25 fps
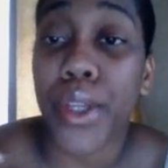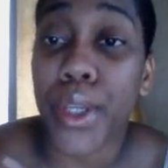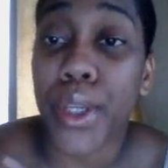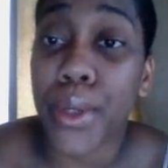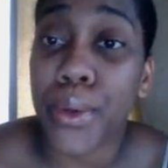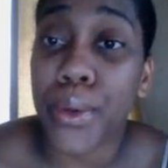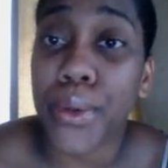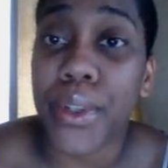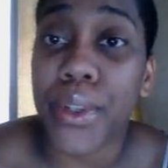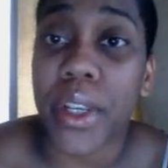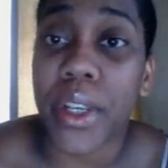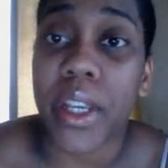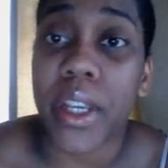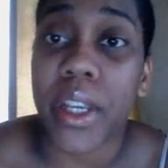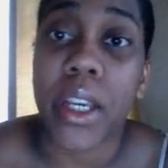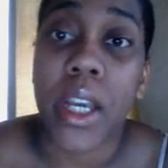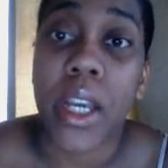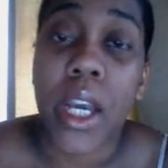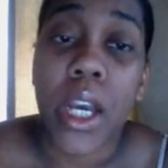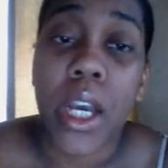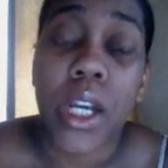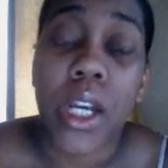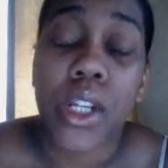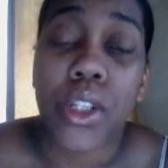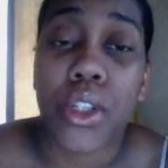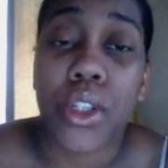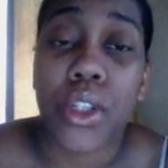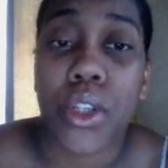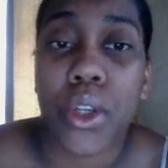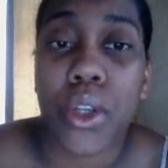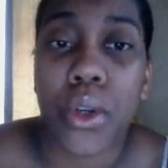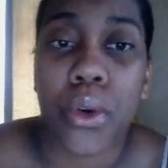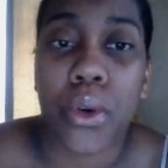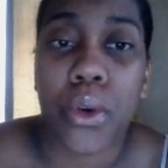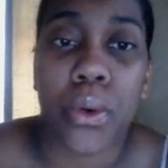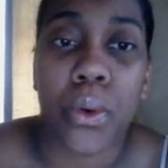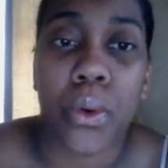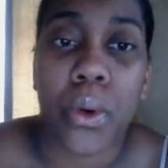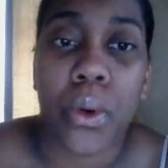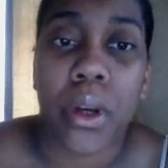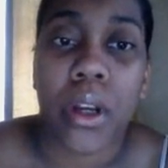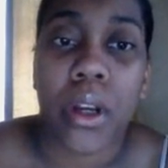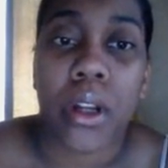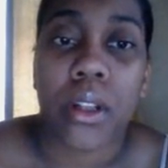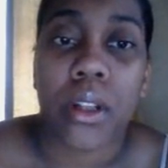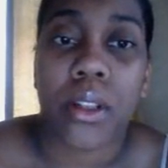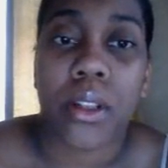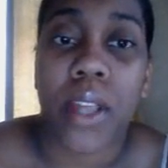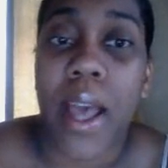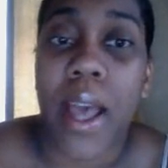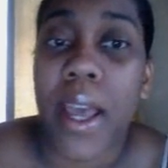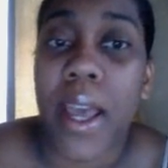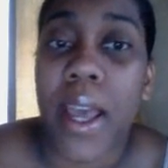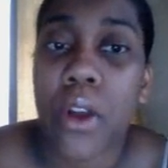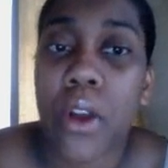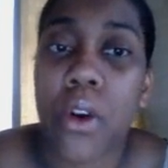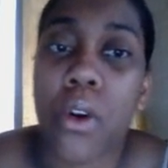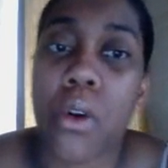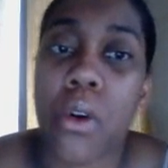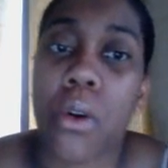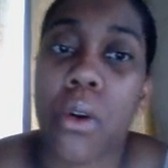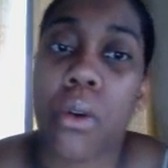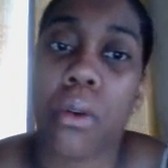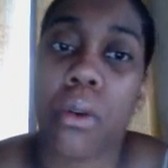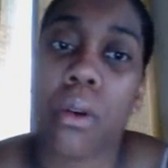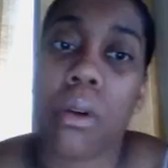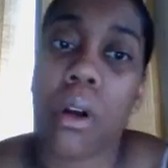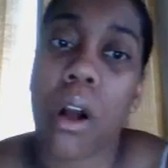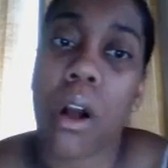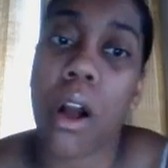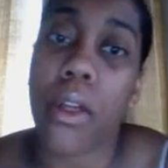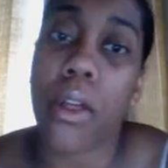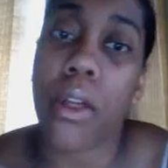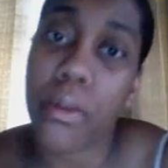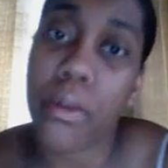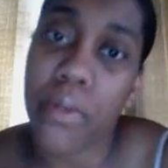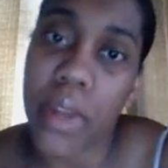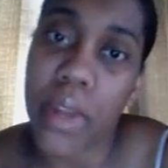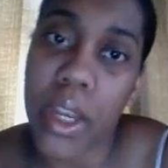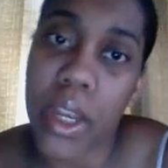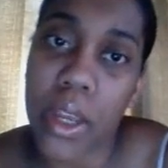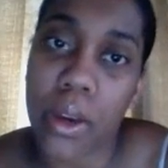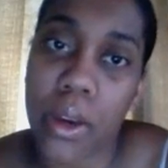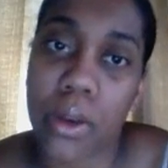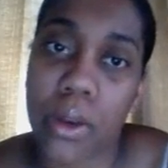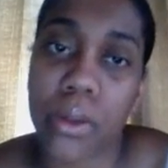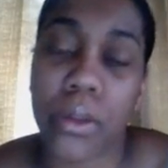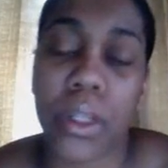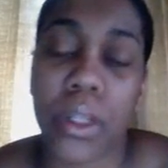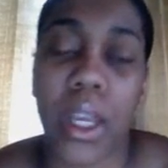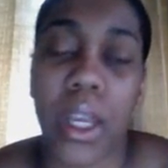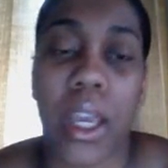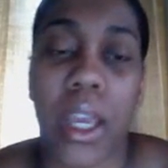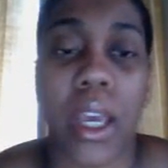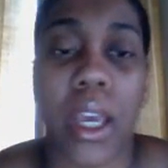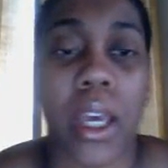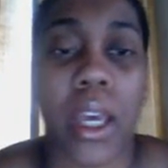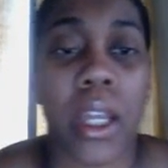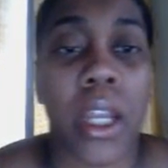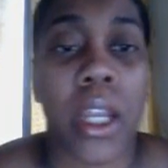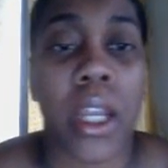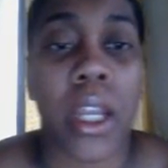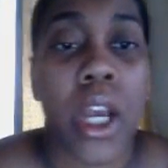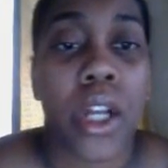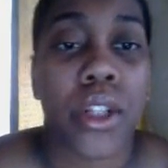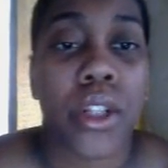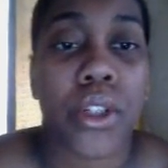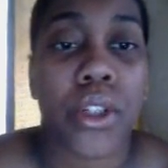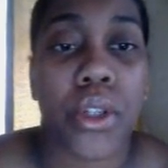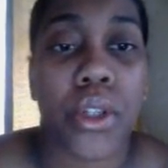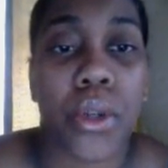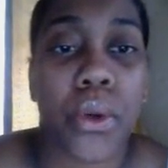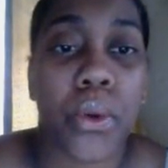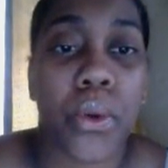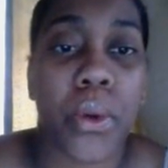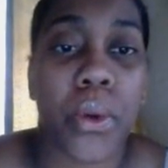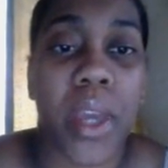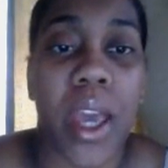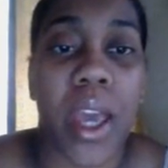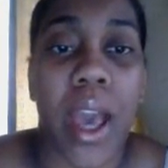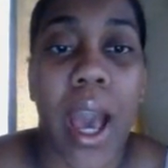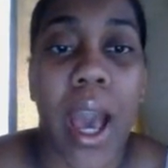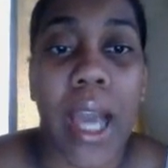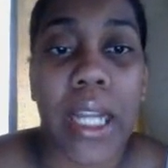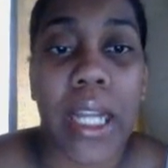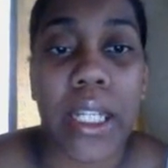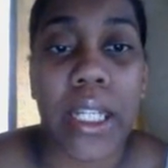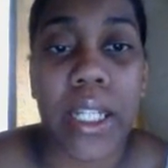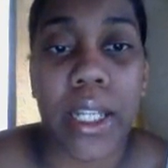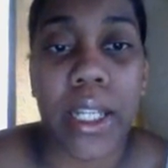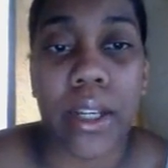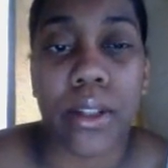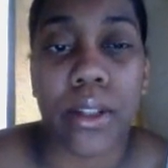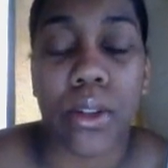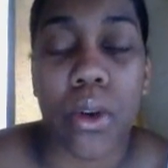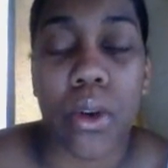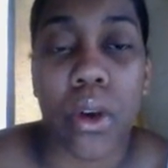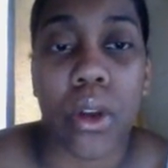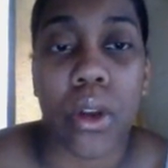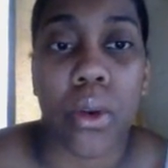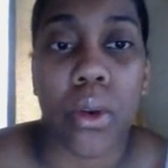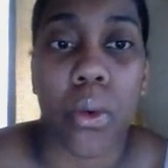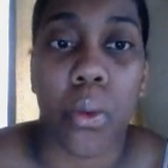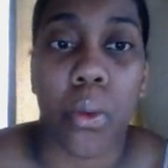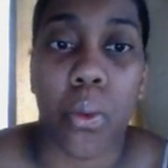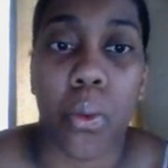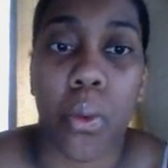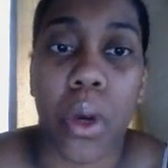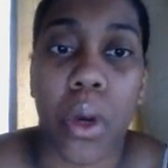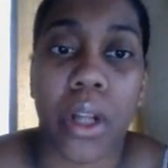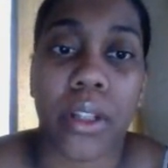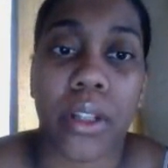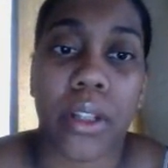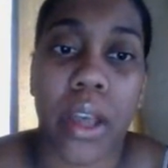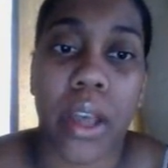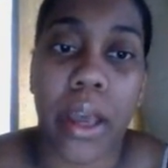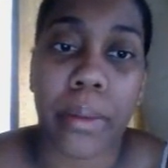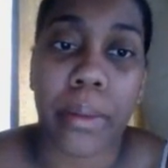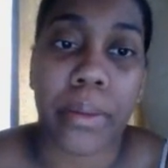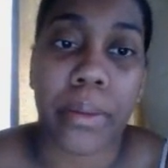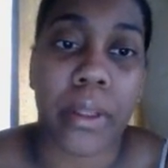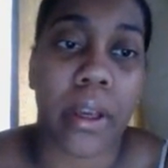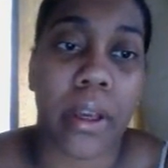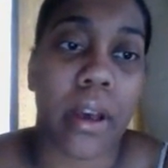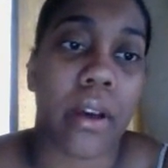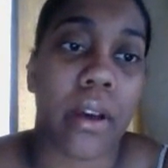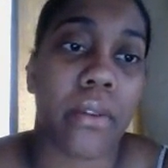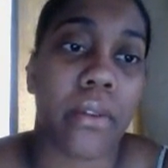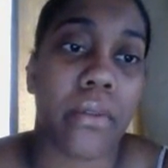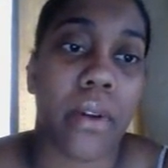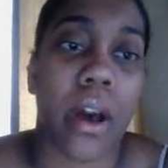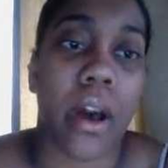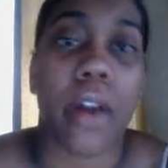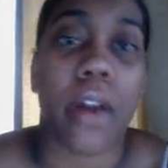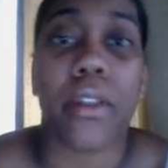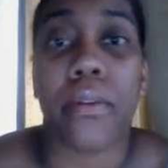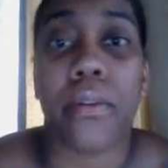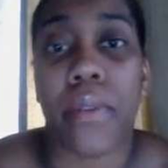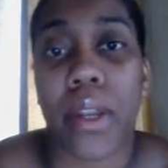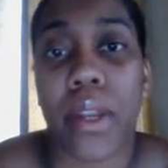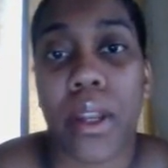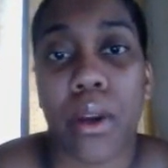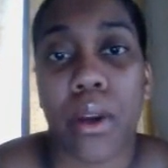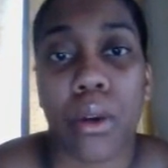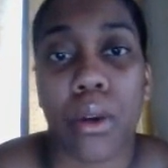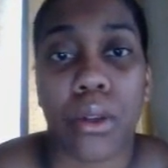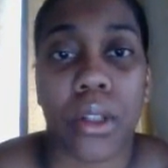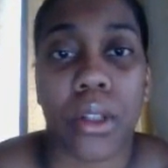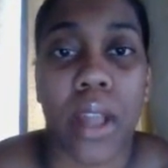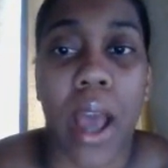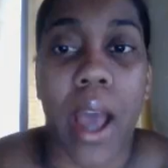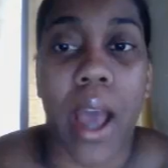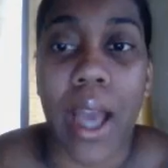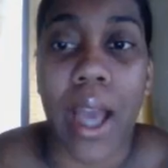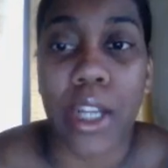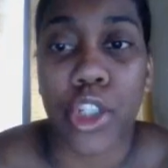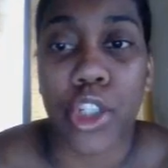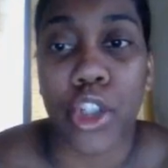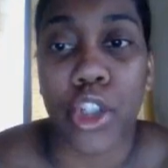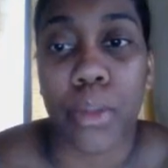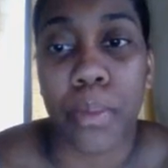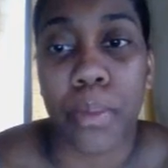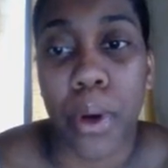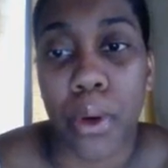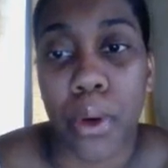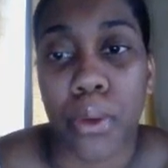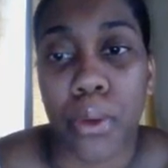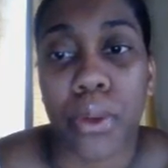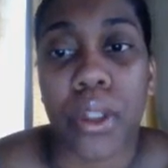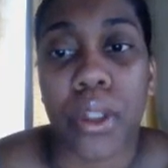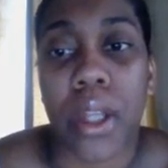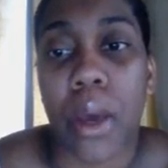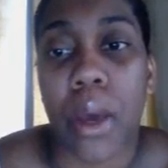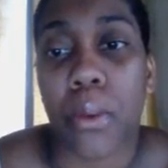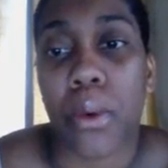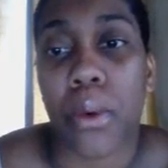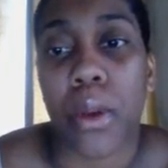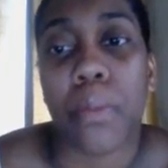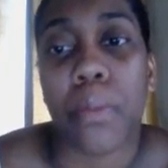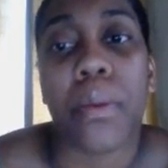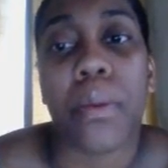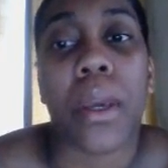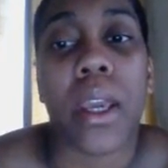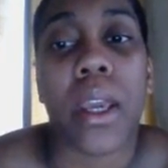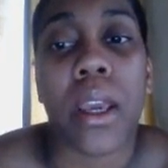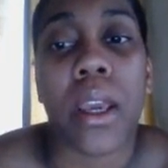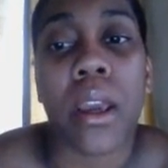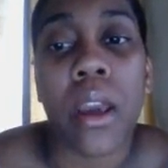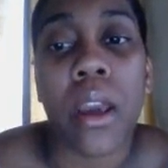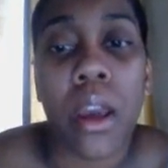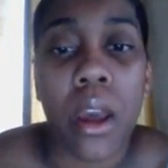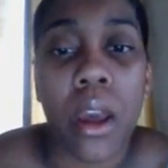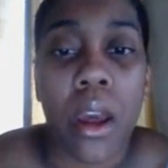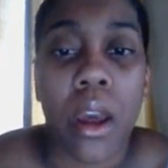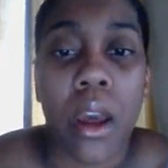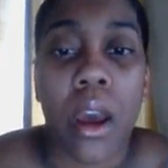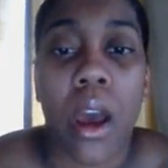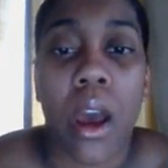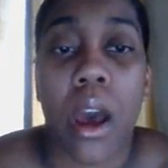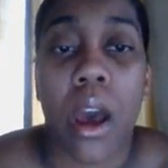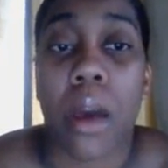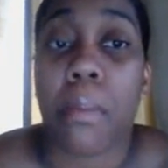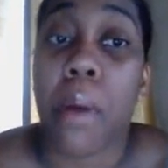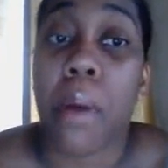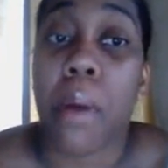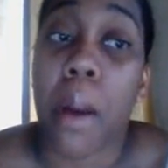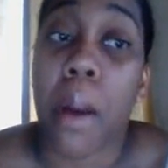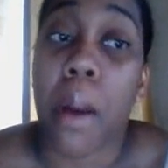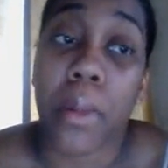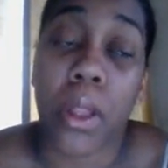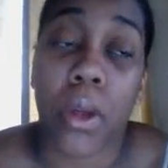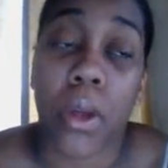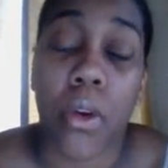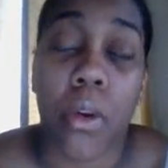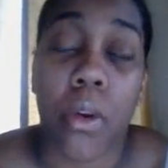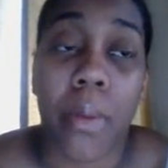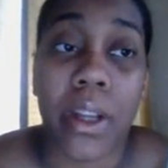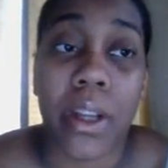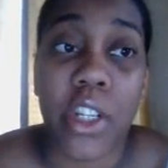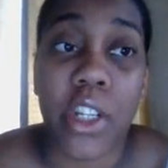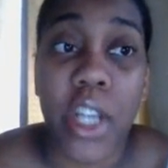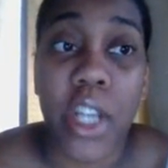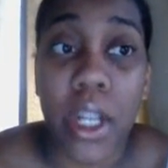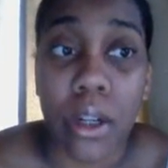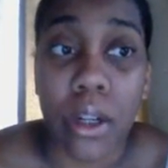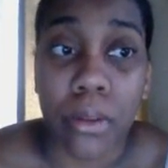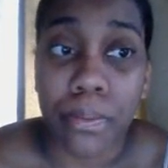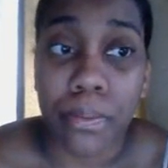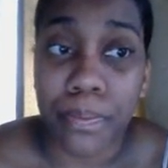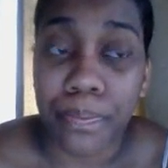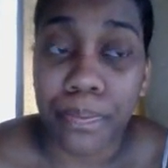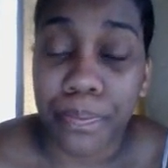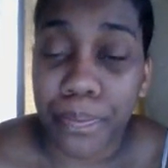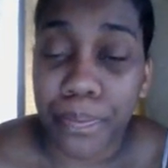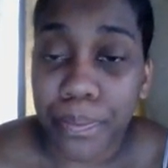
use it to title other videos and to get ideas on what types of other videos that I should post that would be uh, popular on my channel.